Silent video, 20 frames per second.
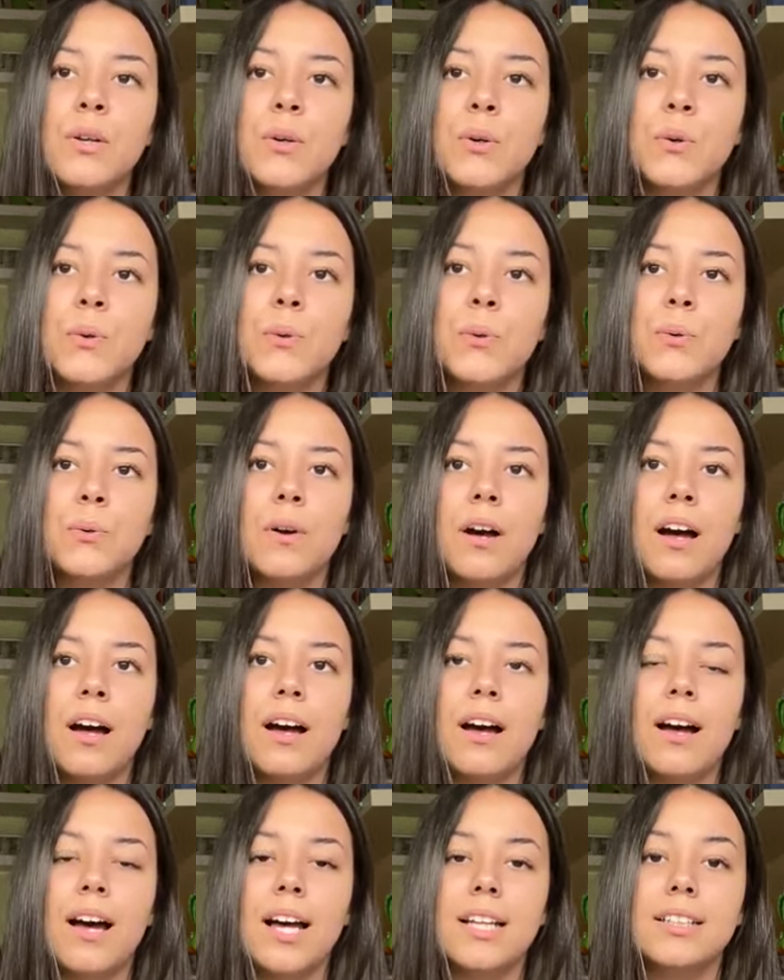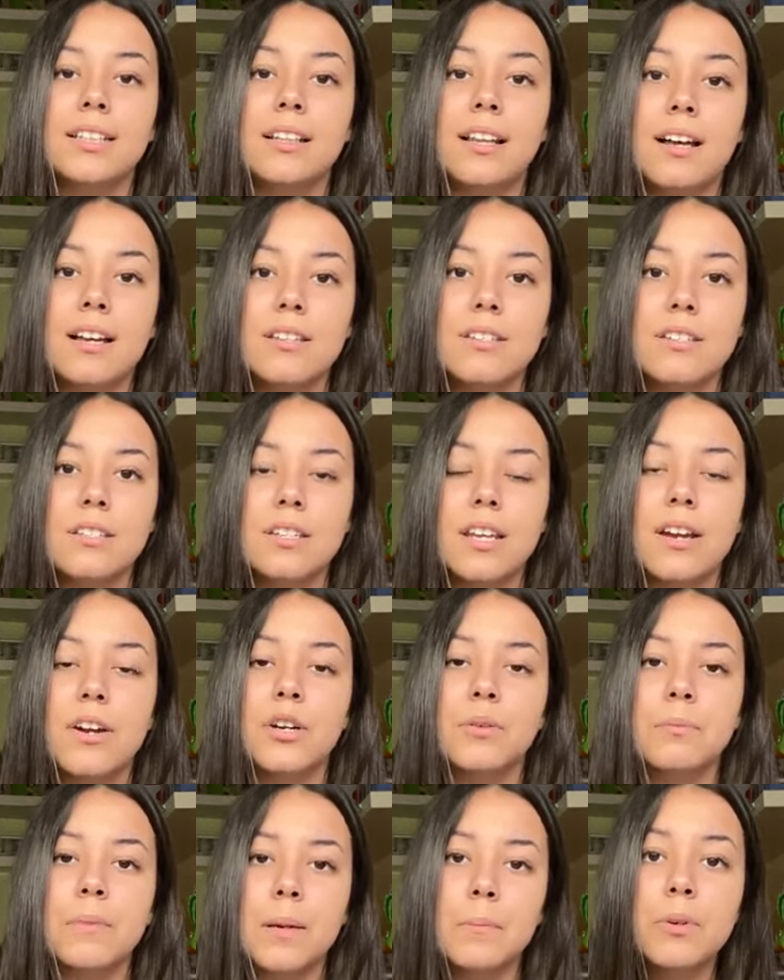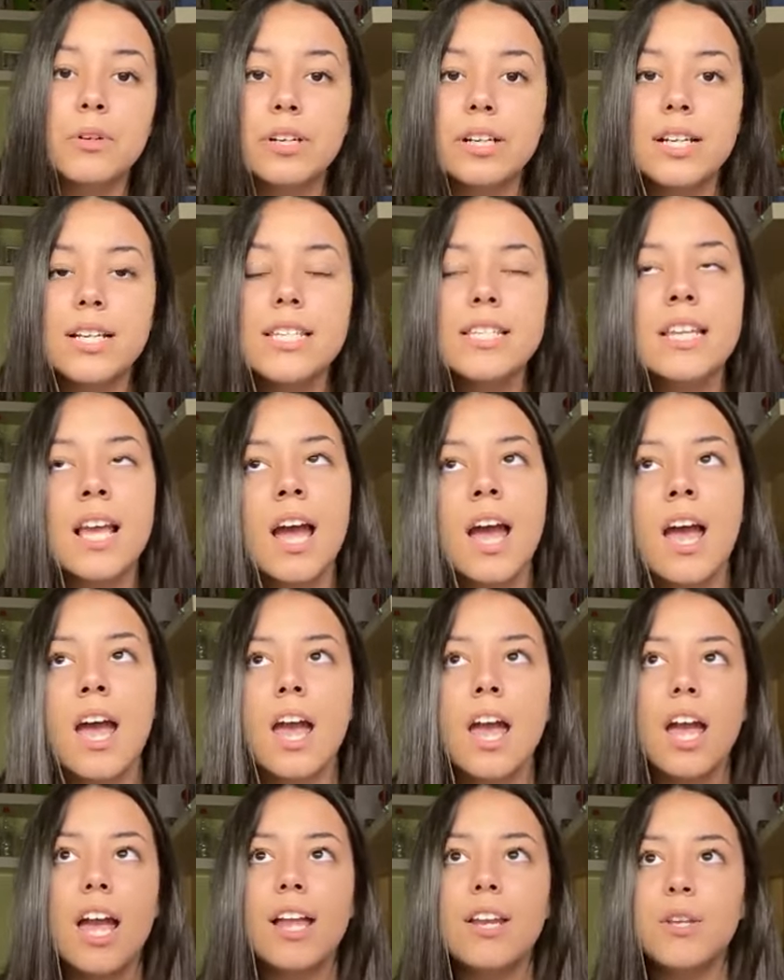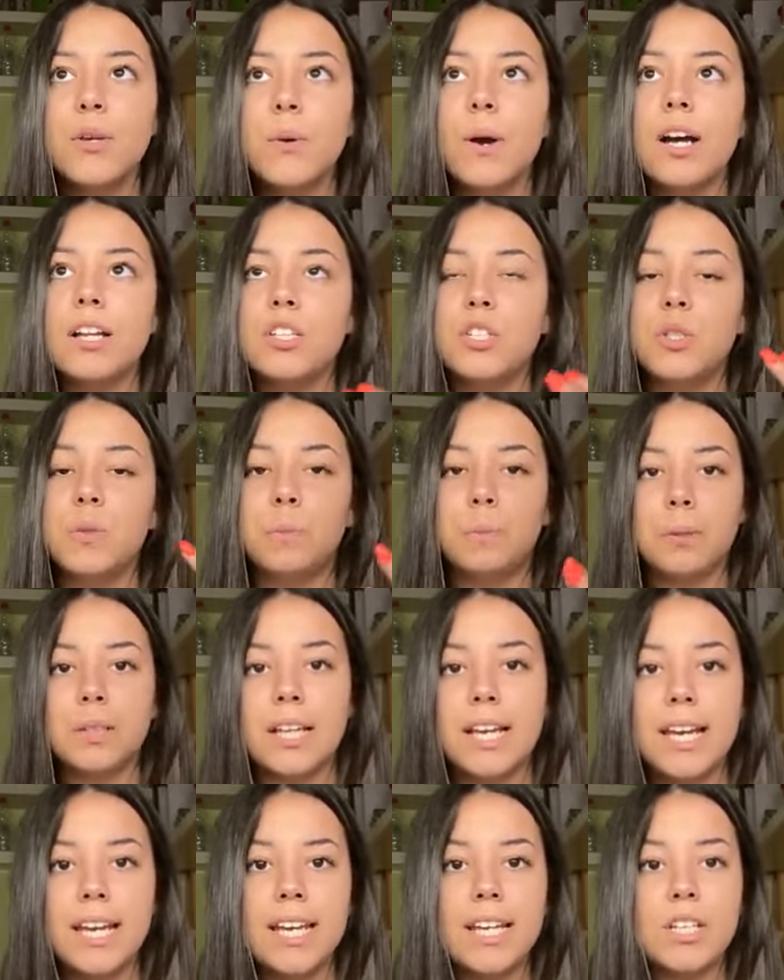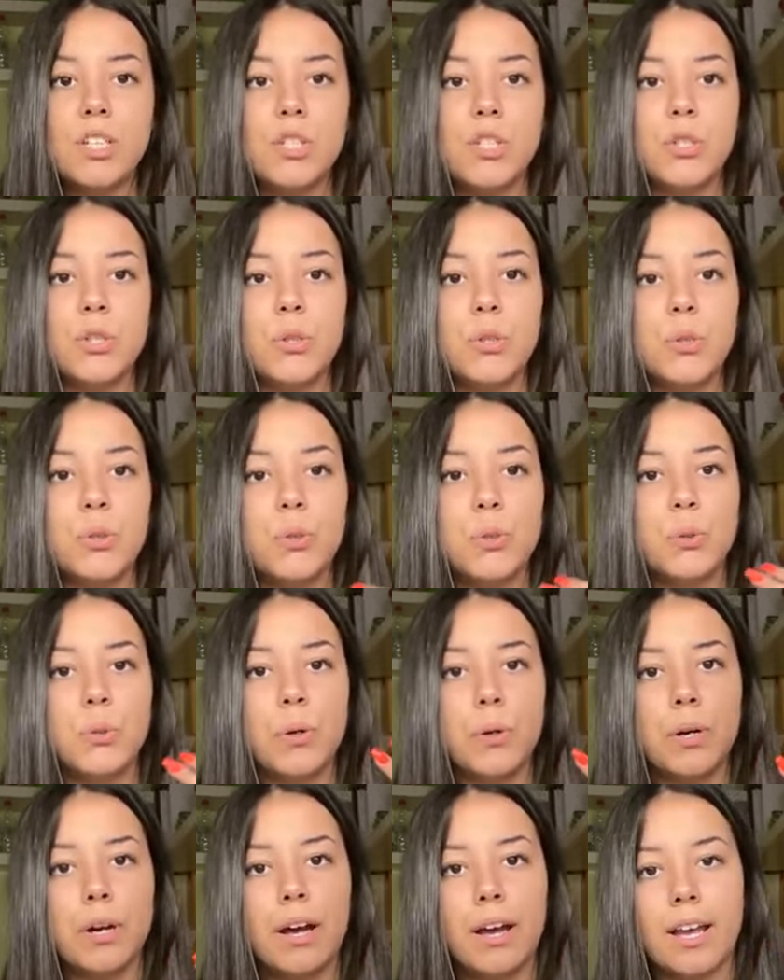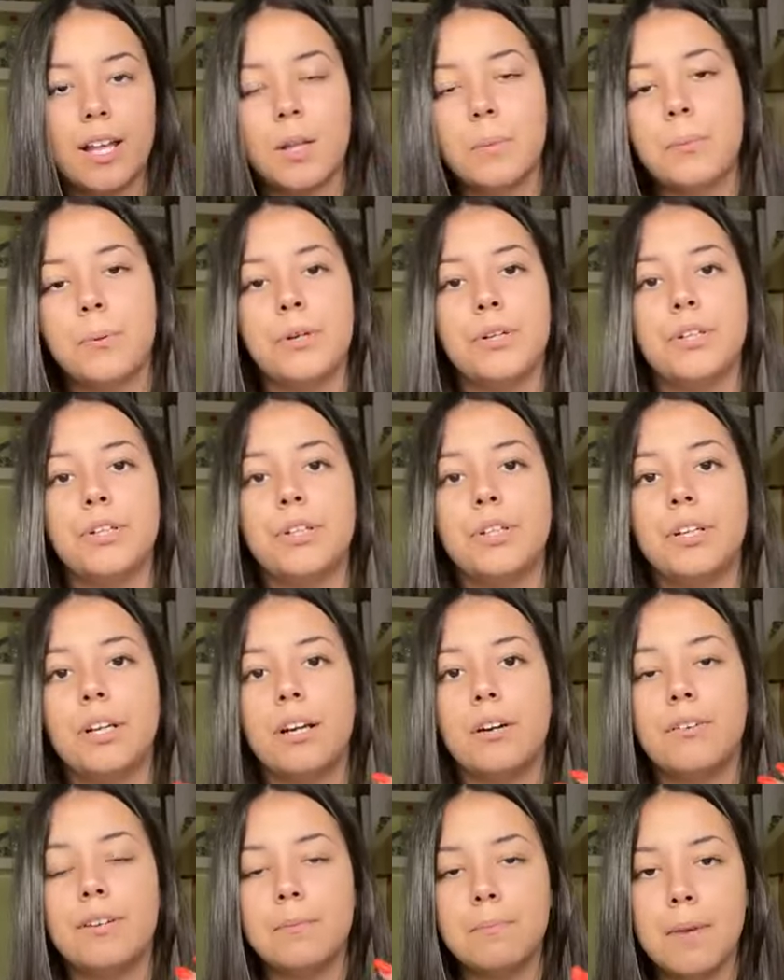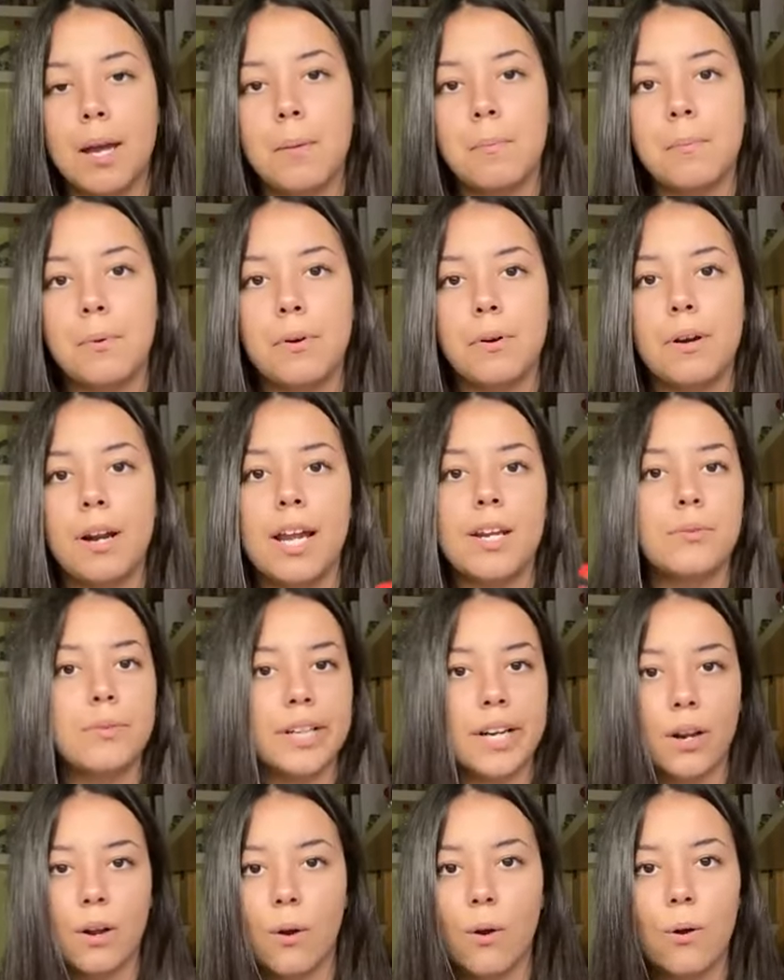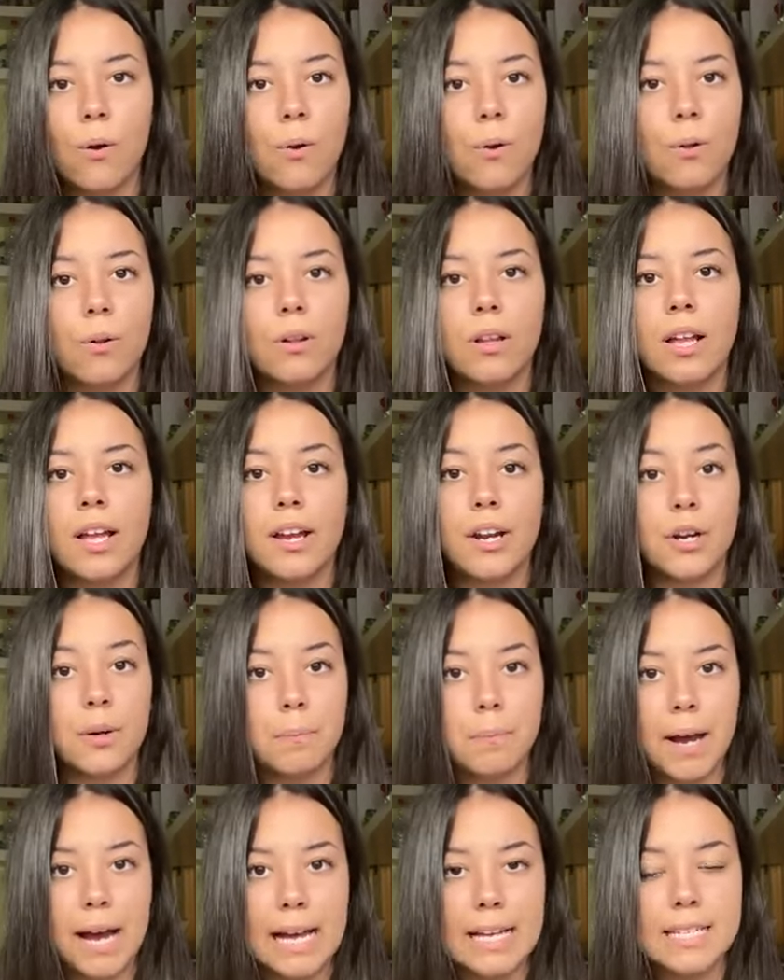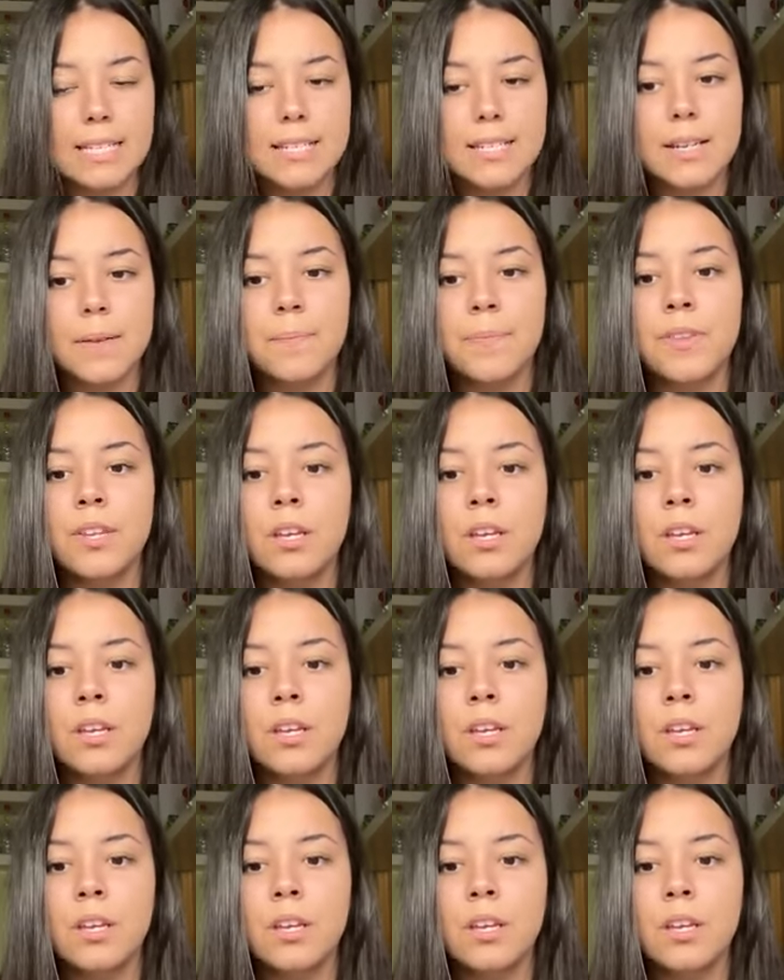who uh, had lost her memories, and you had to play to help her remember and recall her past.